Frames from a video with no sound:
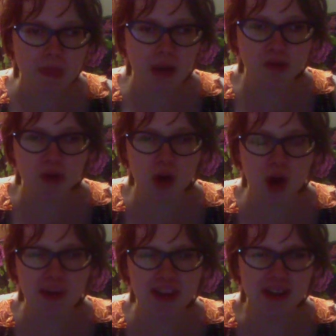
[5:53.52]
So I
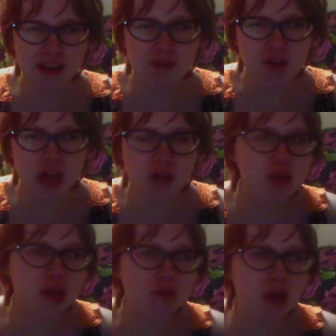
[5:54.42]
mean, if she if
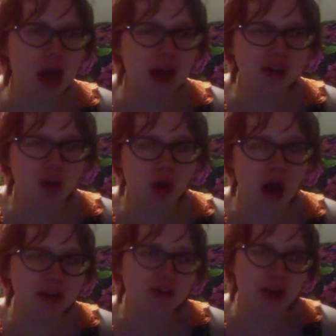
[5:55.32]
she's not your
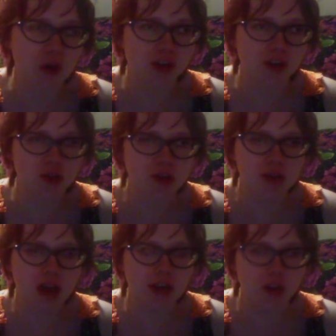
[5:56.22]
kind of character, she's
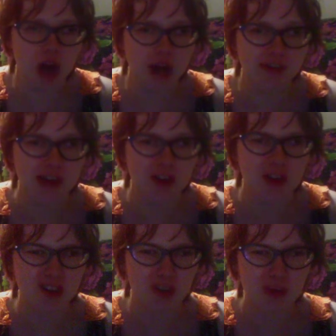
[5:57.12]
not your kind of
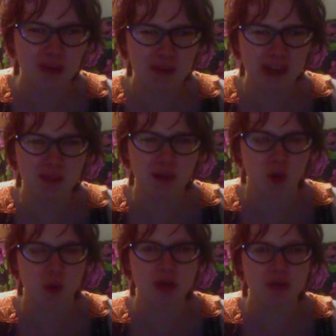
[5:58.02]
character, but pick a better
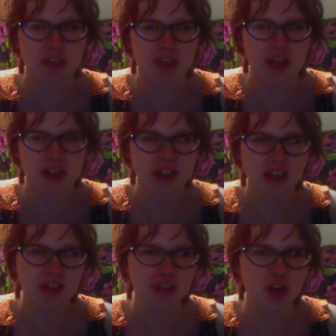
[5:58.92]
reason than
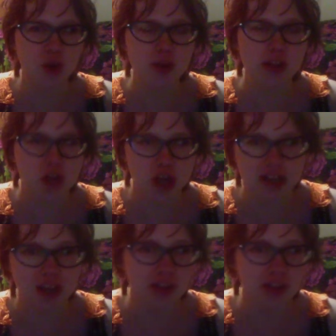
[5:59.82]
the token chick to